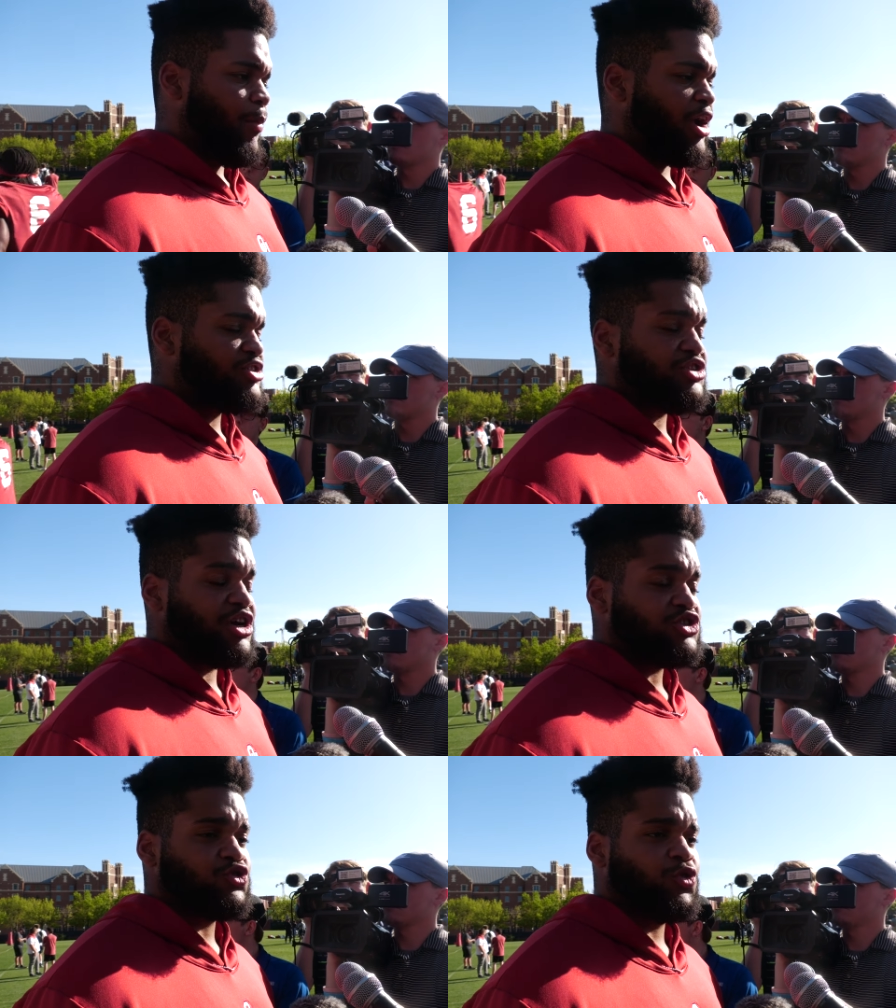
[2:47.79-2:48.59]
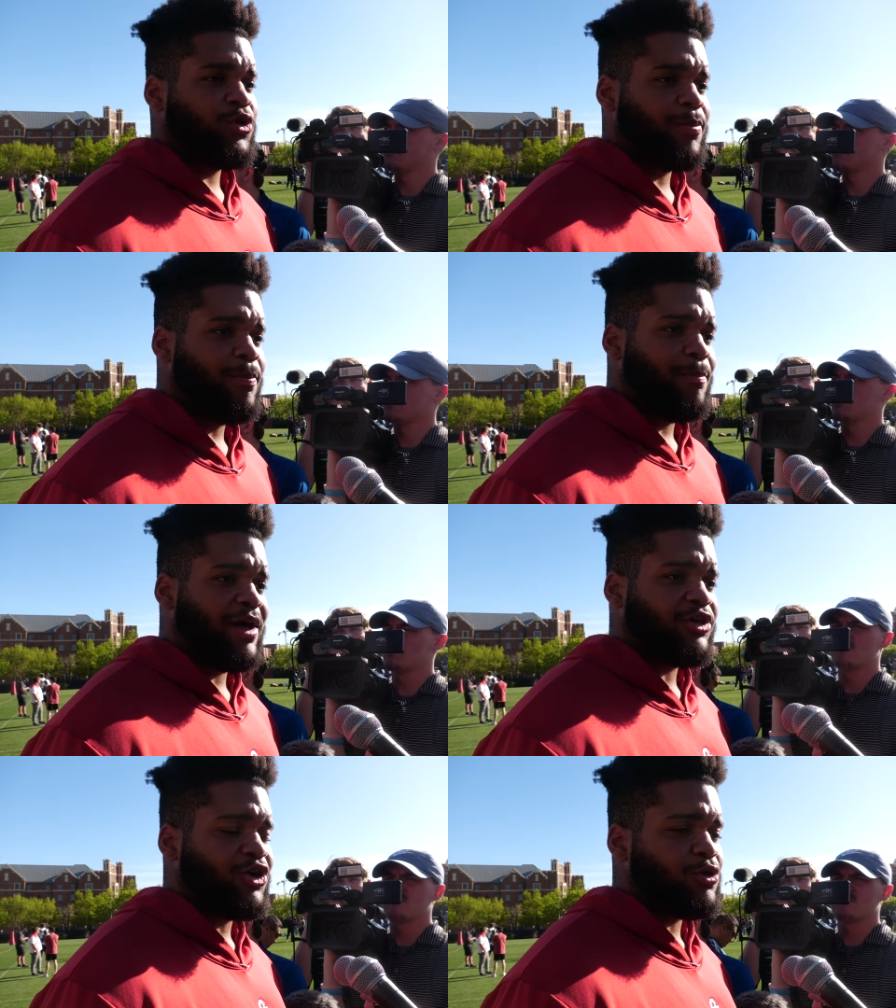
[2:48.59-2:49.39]
honestly, not sure
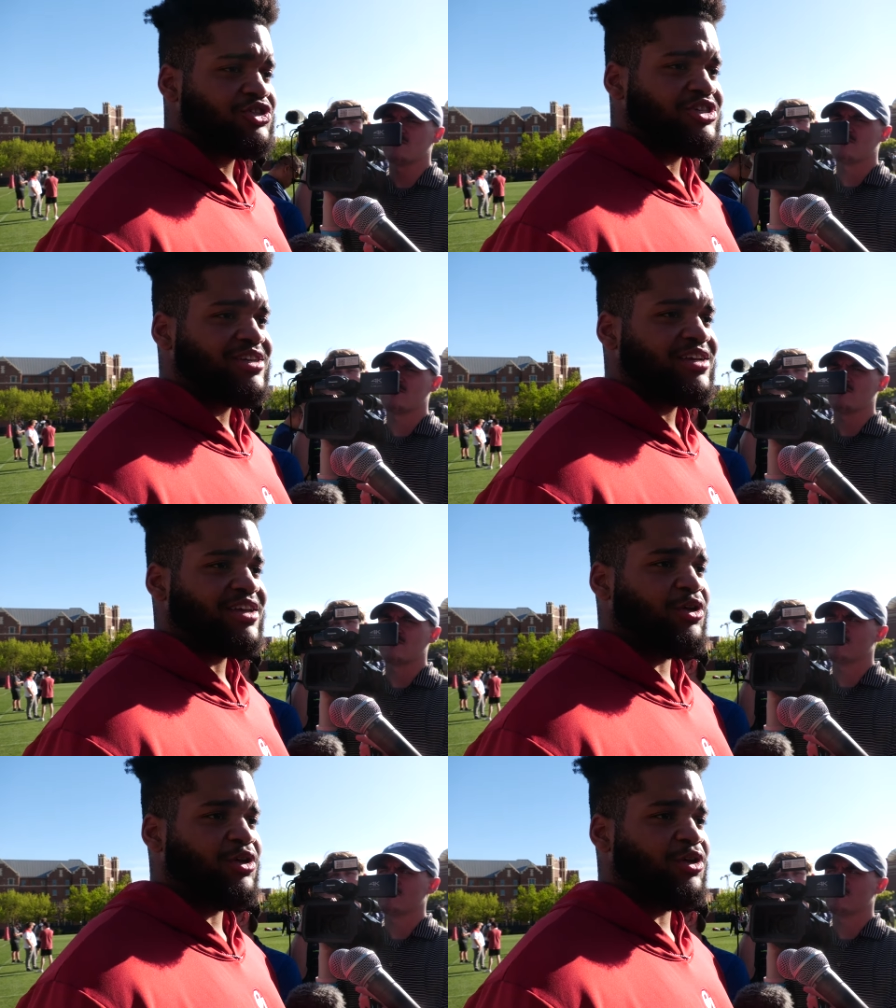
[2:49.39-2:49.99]
about the coaching.